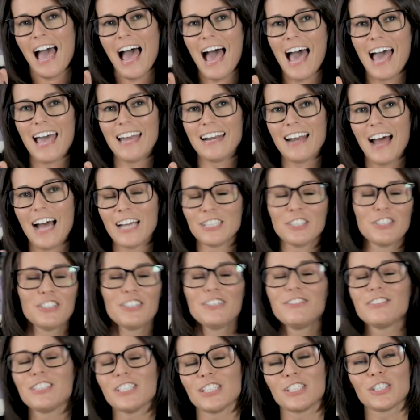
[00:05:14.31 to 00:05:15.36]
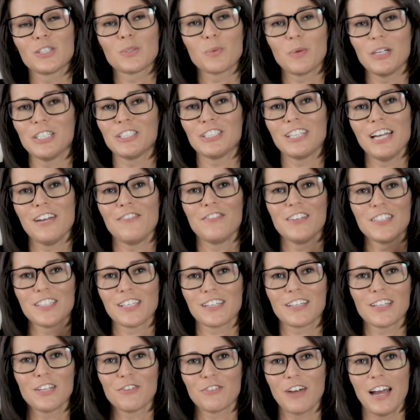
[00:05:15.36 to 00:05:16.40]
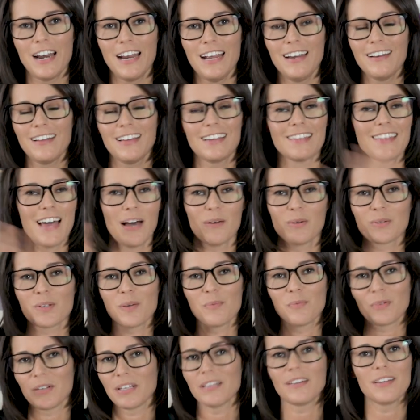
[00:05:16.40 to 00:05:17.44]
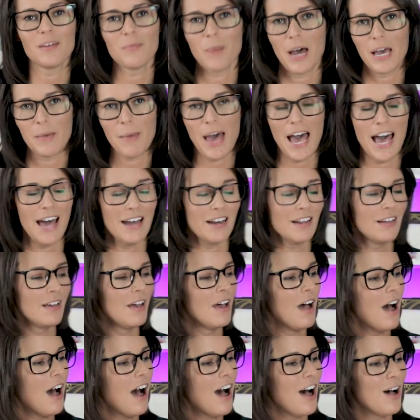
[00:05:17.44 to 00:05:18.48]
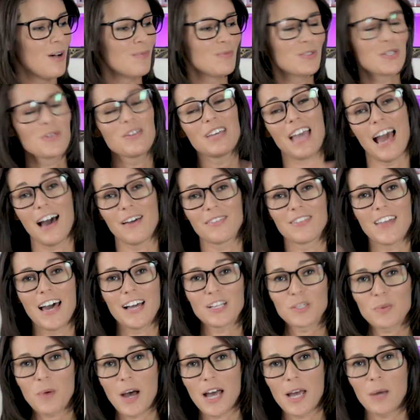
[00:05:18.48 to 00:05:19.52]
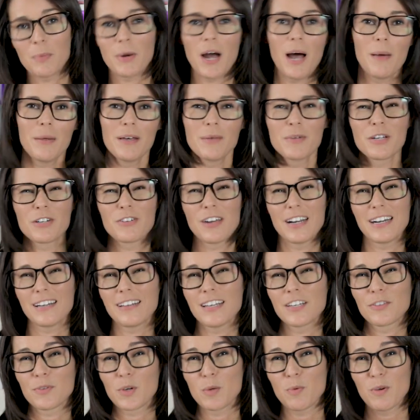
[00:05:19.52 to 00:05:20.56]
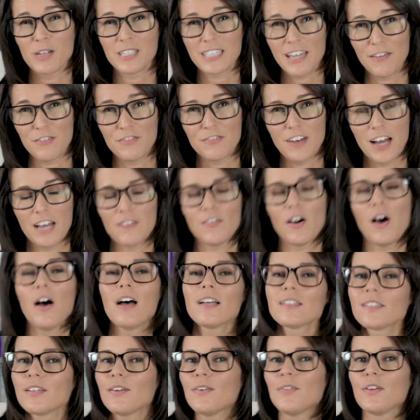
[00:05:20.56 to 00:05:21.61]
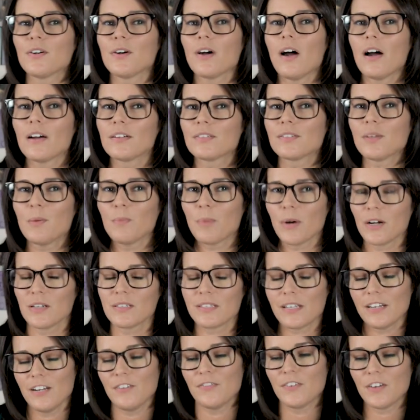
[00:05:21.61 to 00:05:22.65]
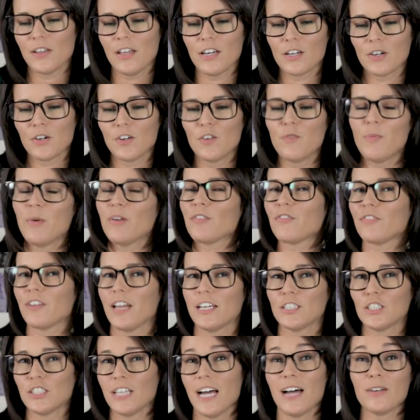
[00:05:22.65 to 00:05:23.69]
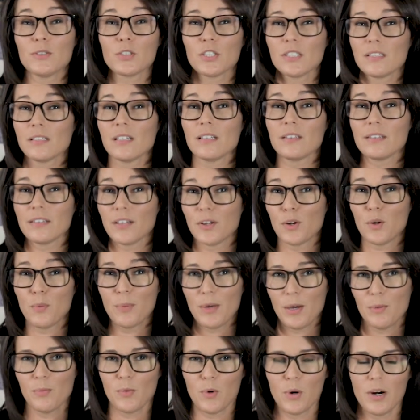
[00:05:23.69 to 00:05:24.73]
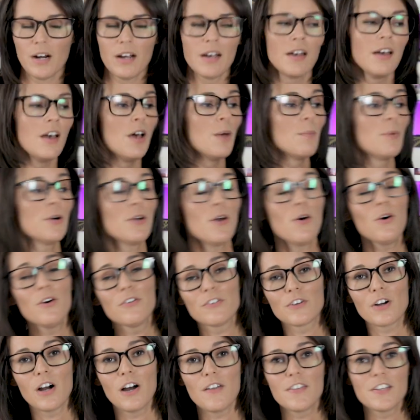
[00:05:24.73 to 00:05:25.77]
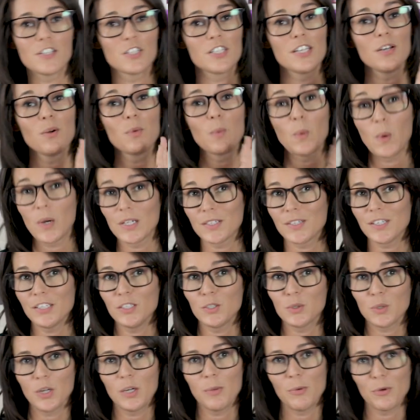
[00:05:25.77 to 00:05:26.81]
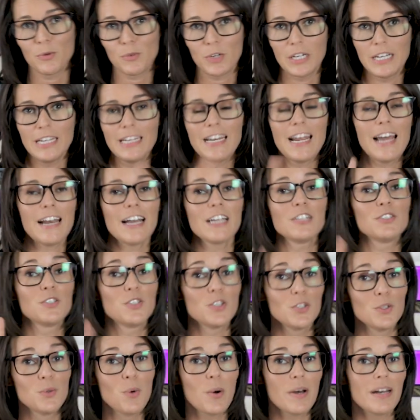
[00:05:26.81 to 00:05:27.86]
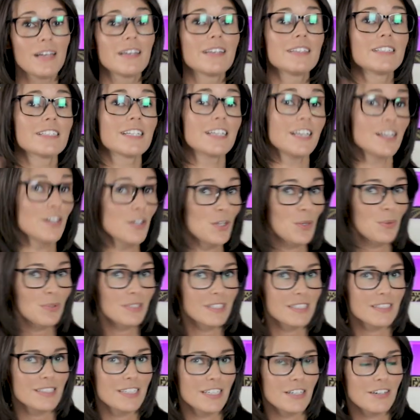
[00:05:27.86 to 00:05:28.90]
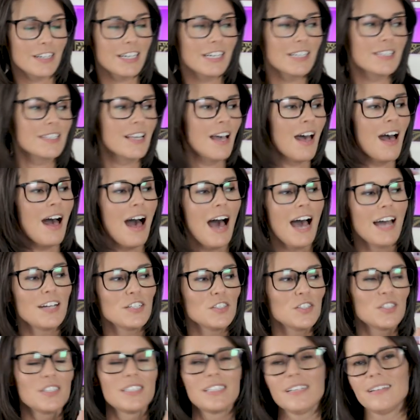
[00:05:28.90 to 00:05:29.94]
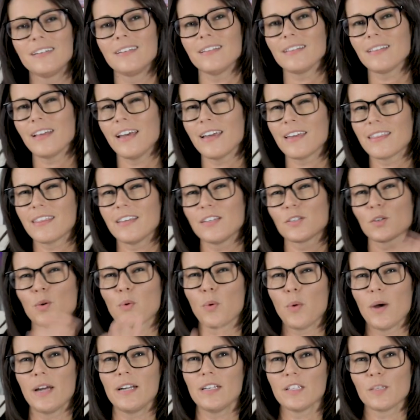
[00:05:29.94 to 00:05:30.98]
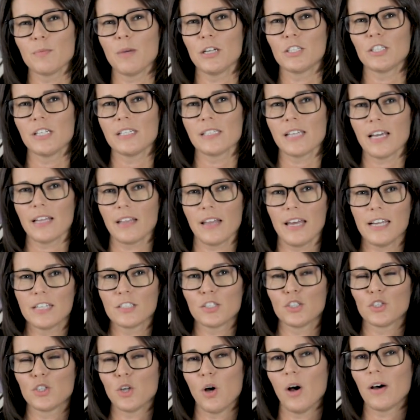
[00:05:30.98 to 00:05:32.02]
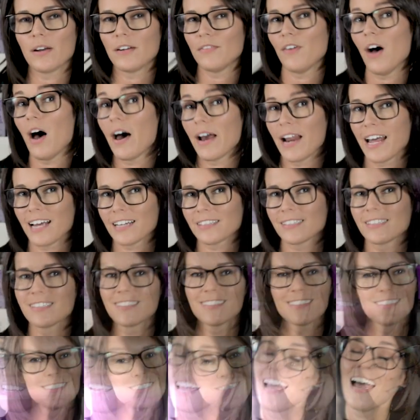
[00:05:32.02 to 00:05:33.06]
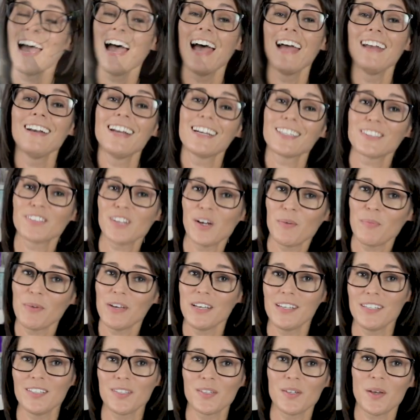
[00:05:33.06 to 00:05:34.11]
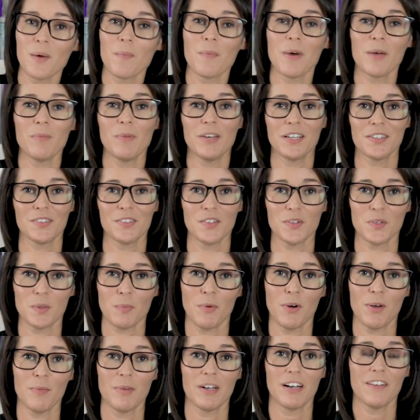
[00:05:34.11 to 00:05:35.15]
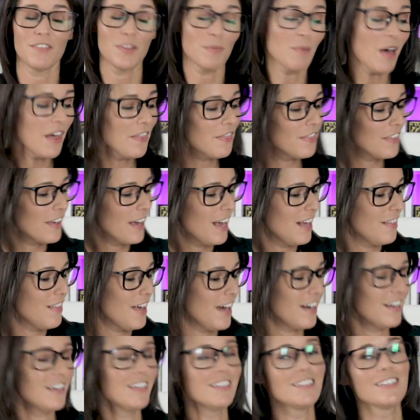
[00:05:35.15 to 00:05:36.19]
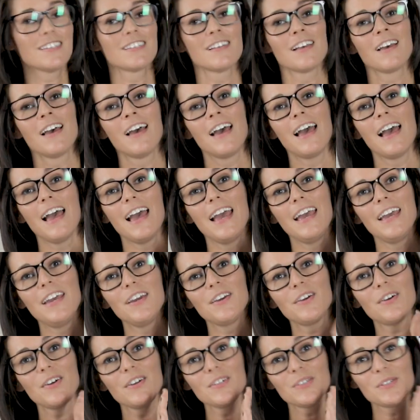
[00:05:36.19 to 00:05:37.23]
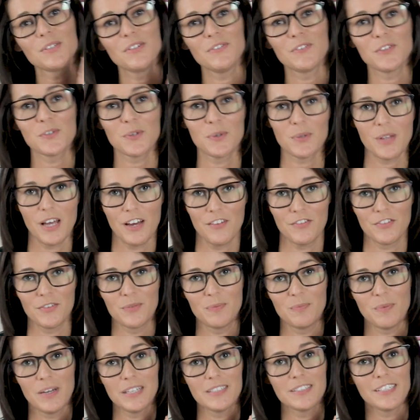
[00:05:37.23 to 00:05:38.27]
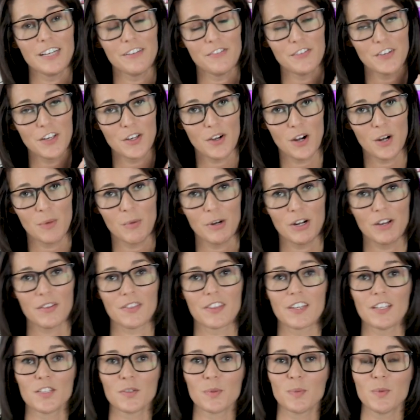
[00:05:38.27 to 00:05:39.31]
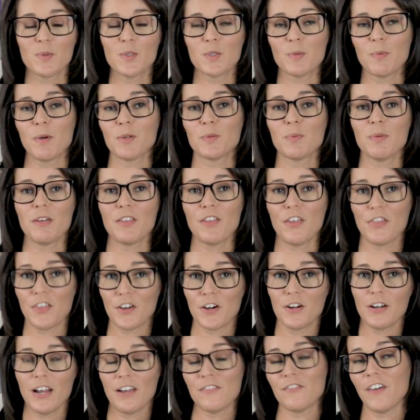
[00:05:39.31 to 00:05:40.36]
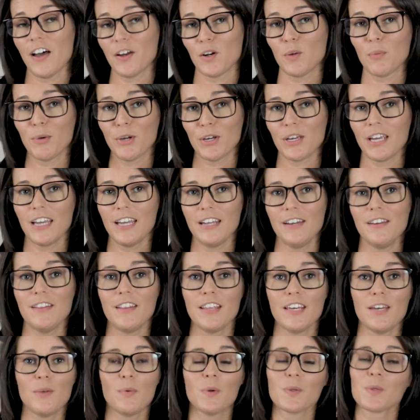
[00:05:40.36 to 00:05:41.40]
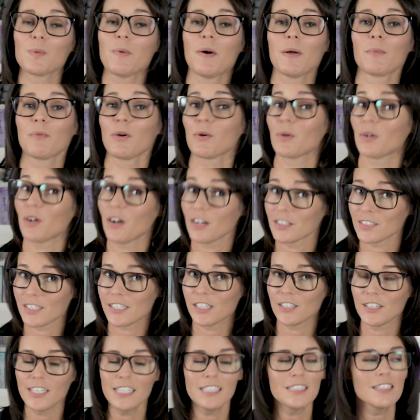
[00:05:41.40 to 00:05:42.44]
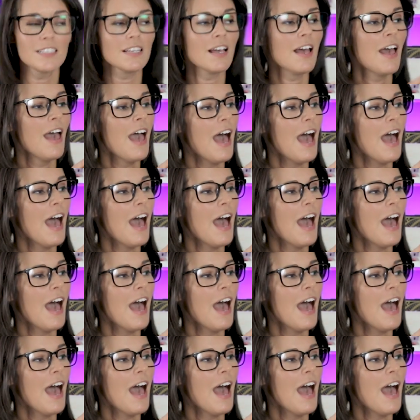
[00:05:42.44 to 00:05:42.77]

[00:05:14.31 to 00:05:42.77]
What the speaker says: and I should have just switched and physically read it. Like, that was completely my bad. So yeah, that's why I probably am going to rate it like 3.75. Also, there are some parts that I feel like could have been fleshed out just a little bit more. But overall, this still was an enjoyable read, and I do want to continue with the series. I just didn't like this quite as much as I liked Dawn of Onyx. And next up is my biggest disappointment of the month, and that is A Curse of True Love by Stephanie Garber. This was supposed to be the third and final book in the Once Upon a Broken Heart series,